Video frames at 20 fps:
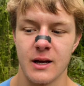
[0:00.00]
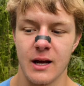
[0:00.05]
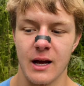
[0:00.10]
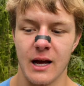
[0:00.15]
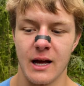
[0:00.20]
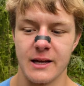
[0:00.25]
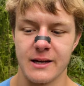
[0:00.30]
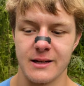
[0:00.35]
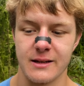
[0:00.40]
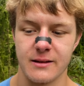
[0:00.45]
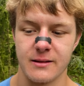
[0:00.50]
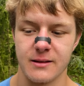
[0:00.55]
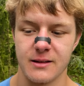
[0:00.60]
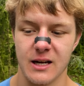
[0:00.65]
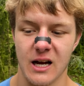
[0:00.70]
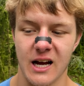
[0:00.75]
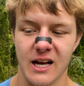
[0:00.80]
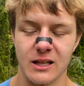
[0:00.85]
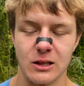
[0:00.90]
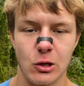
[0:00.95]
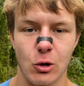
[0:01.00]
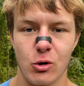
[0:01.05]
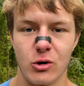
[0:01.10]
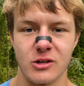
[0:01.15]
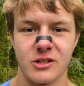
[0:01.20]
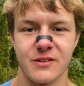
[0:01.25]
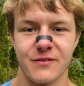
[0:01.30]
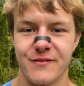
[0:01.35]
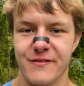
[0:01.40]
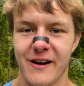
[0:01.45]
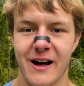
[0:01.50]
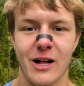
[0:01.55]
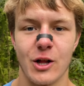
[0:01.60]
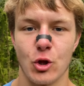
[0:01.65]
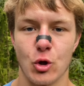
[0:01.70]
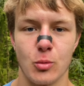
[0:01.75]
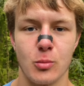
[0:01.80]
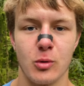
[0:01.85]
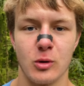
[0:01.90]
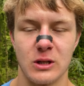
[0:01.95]
And I learned
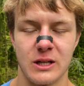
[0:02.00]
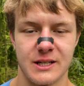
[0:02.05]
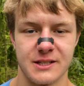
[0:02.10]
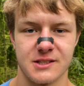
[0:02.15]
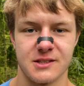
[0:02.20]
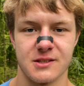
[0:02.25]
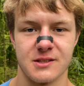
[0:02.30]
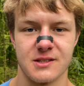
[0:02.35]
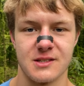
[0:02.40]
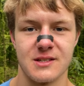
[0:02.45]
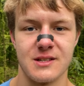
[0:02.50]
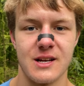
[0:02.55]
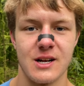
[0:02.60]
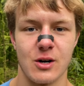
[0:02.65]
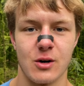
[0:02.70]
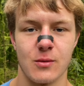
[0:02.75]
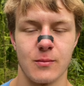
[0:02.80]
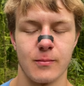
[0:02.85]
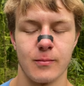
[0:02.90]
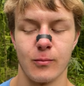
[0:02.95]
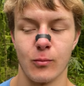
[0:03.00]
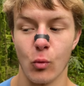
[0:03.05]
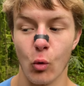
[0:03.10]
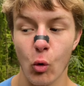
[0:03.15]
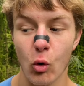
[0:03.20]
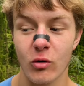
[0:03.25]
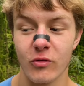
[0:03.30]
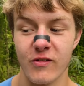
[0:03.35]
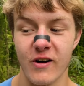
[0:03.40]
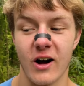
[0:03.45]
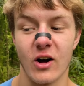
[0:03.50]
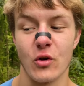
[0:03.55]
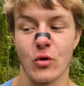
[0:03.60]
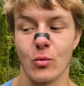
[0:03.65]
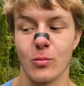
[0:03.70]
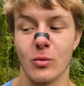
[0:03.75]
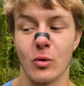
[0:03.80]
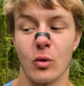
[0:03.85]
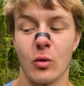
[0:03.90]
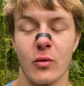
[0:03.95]
valuable lessons there, more
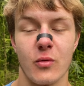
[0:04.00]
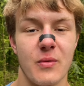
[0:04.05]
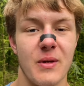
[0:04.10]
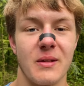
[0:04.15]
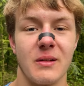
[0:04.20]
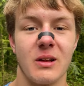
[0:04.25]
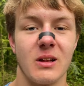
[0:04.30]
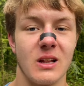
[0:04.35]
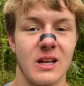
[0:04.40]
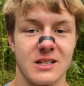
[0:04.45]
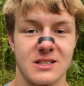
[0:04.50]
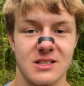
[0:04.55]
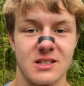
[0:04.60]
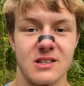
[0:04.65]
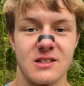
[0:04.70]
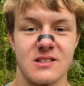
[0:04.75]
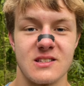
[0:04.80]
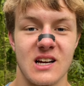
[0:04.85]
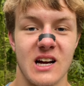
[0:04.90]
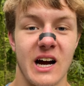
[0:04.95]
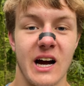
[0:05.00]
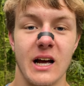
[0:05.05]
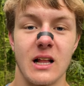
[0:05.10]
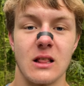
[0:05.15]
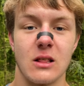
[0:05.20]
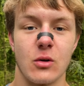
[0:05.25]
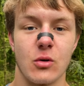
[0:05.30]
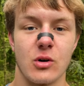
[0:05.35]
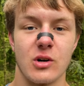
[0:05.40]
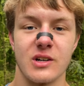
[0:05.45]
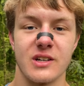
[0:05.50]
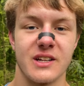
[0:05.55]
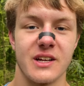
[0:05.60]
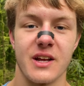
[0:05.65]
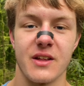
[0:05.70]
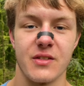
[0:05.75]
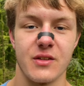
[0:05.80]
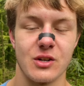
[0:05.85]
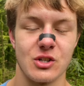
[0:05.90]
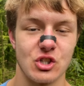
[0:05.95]
valuable than the lessons I learned
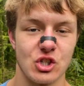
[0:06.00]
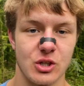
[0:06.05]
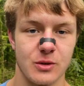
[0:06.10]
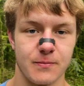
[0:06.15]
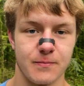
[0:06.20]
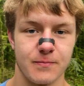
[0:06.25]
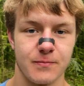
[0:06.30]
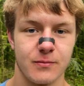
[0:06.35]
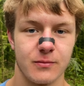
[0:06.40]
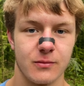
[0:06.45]
in the gym.